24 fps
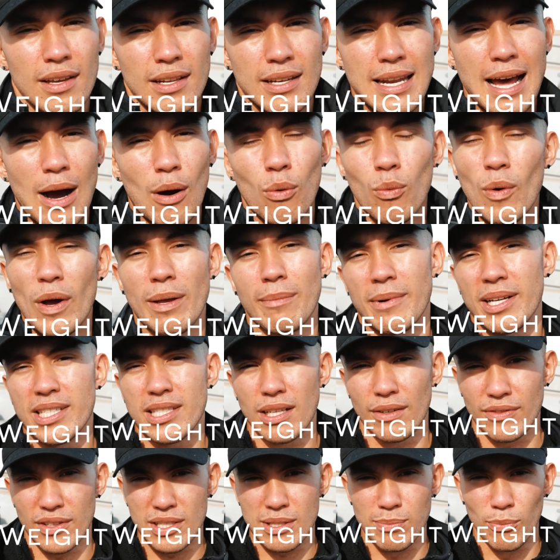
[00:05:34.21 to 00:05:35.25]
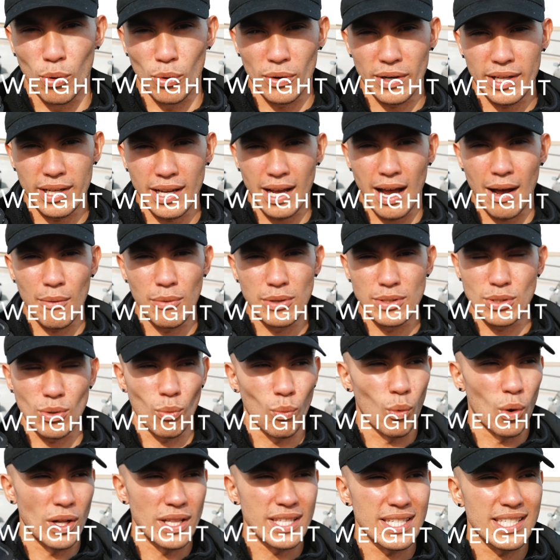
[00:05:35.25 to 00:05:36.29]
Now, weighing myself this morning, I was
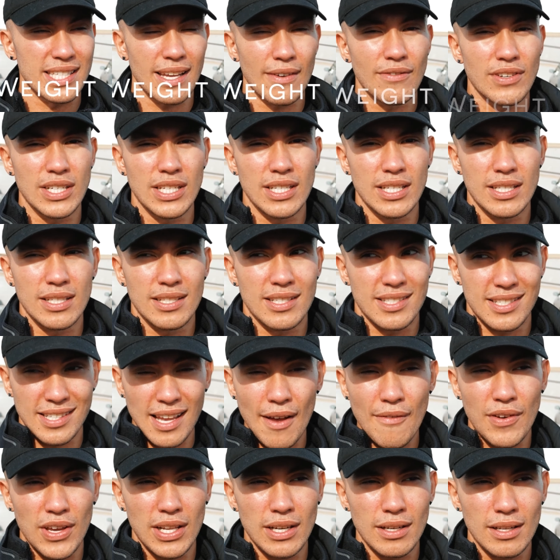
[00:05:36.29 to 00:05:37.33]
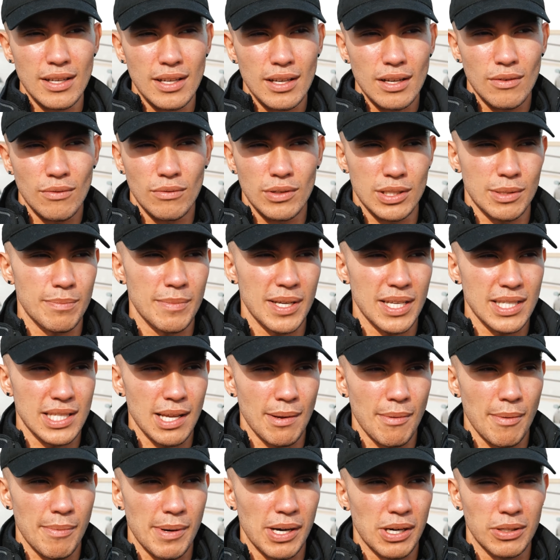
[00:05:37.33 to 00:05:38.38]
177, which means
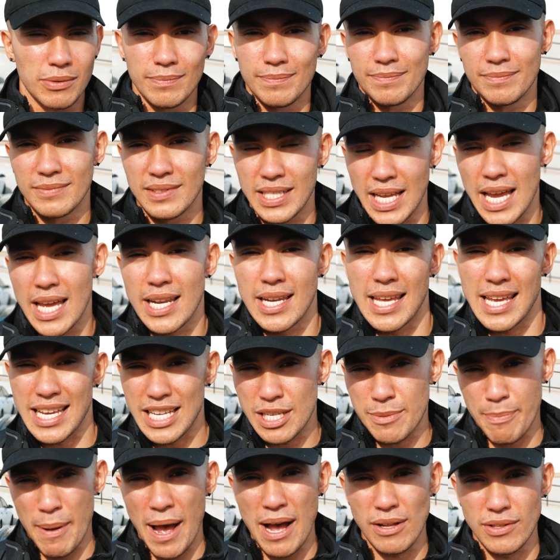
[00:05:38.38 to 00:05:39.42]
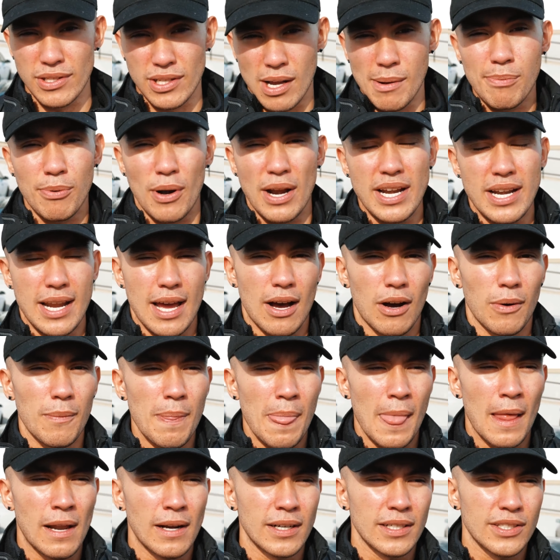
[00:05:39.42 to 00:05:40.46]
I'm about 10-ish pounds up right now.
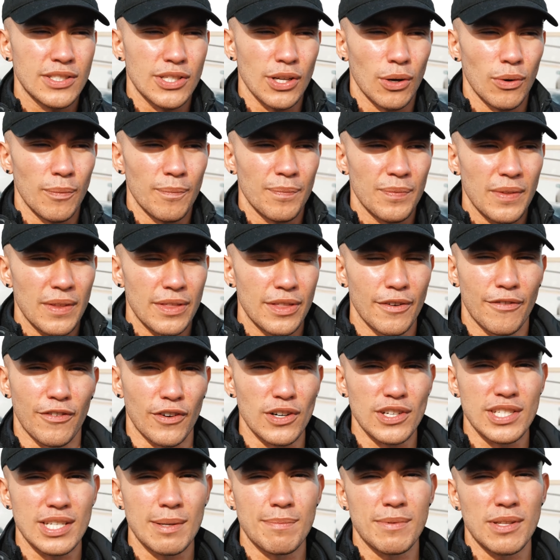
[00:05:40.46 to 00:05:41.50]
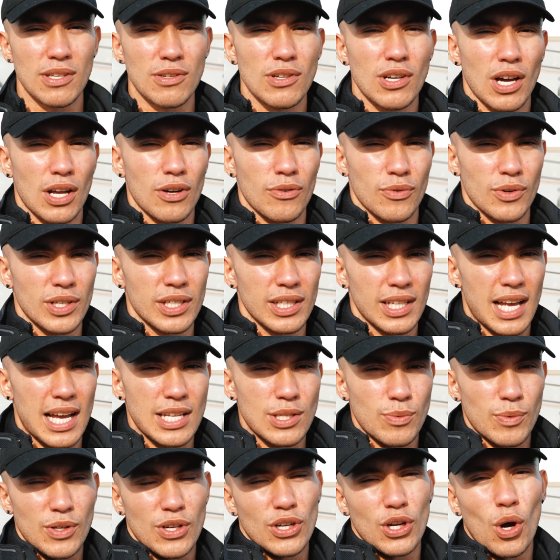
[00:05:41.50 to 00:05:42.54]
So the first tip that you gotta
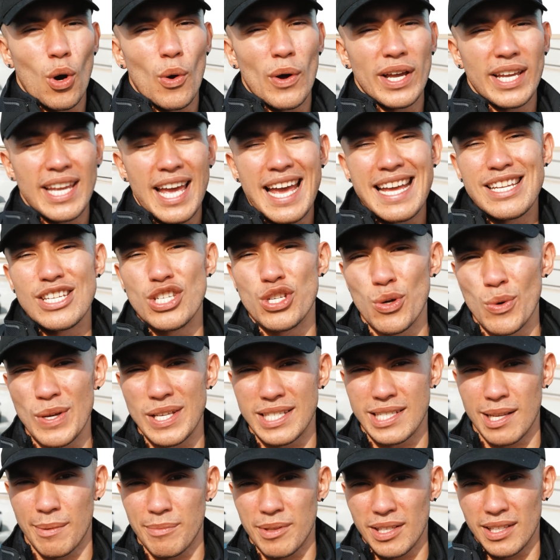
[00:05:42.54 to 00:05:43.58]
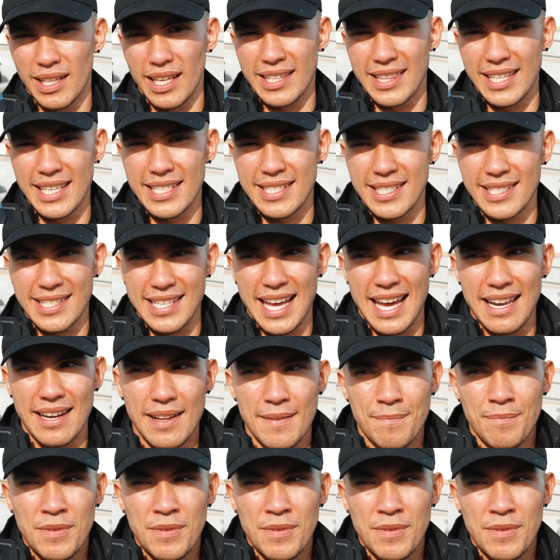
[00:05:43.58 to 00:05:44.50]
realize when you're going and doing something like this is that